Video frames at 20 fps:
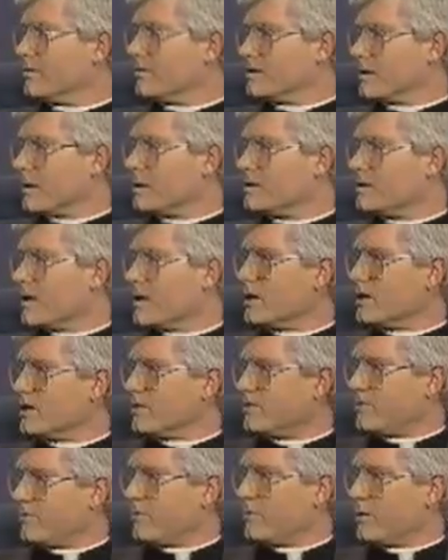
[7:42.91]
or does not
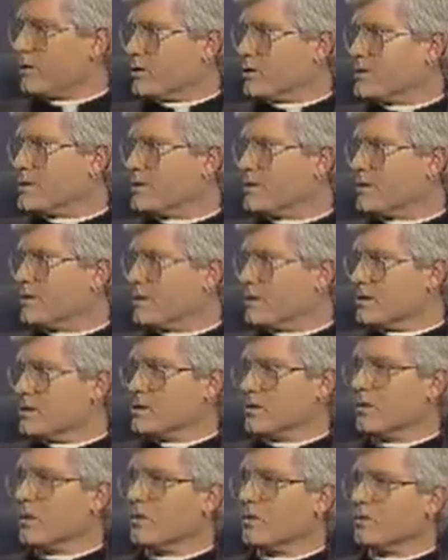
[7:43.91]
enforce
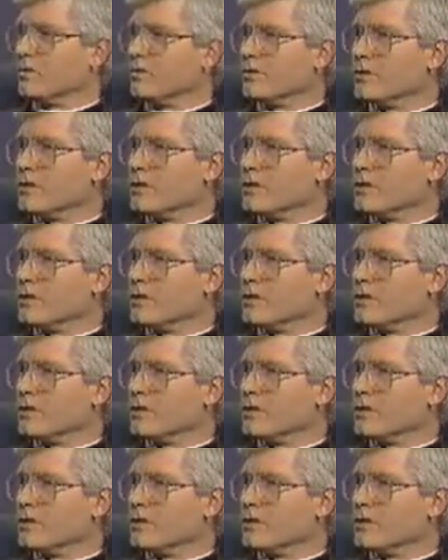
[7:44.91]
his no,